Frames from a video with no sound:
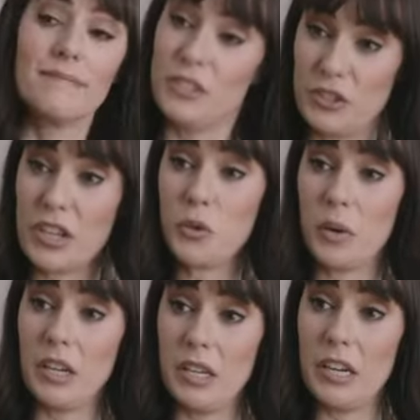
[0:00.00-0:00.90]
You said
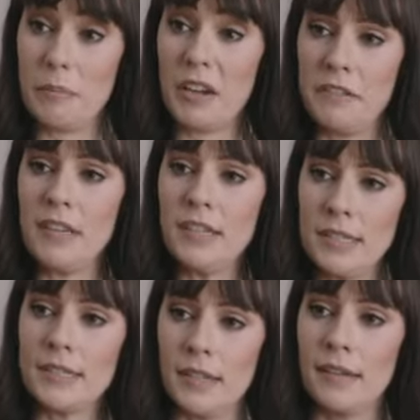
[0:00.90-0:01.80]
you wanted to hear my
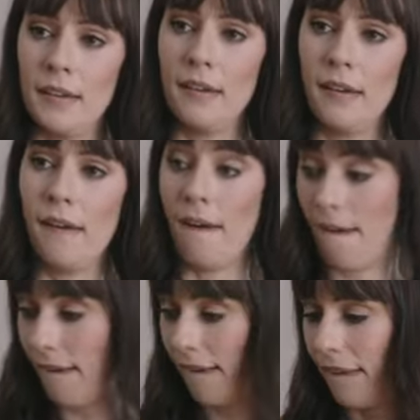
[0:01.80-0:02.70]
feelings?
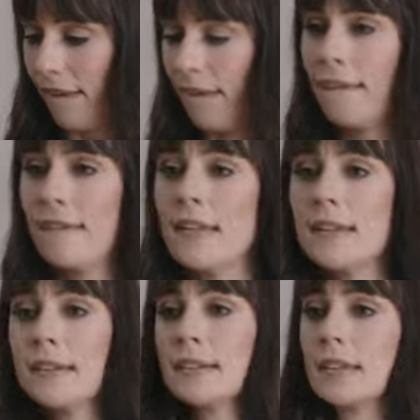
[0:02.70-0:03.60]
Yeah.
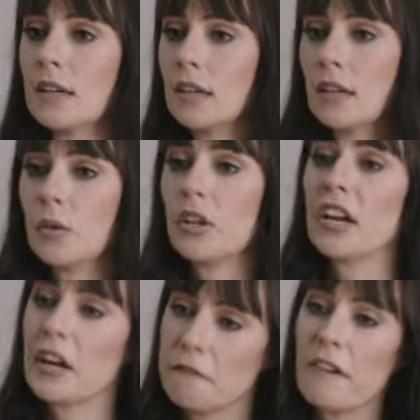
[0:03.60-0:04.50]
Well,
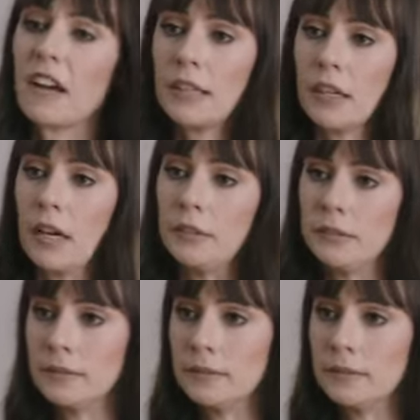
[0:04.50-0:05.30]
here I fucking go.